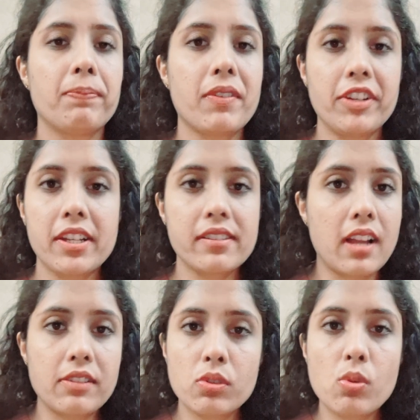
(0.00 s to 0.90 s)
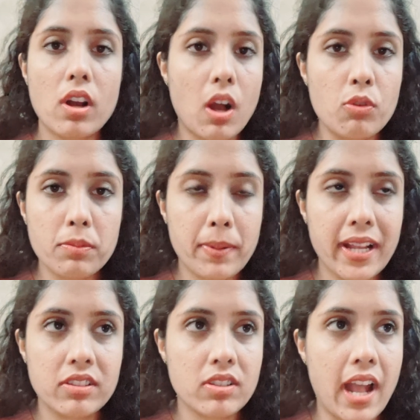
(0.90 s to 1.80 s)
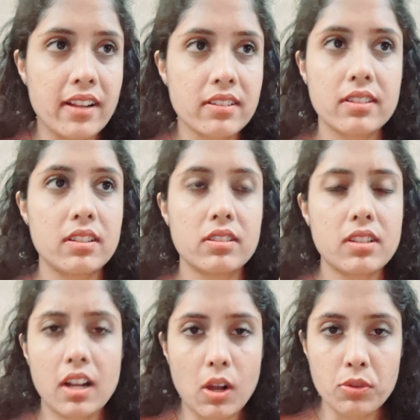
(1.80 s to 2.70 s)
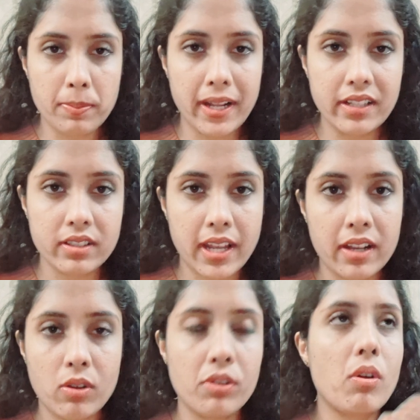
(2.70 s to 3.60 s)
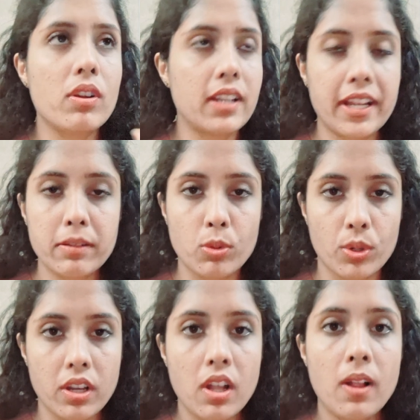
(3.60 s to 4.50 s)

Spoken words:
it is done through account pay check or online mode.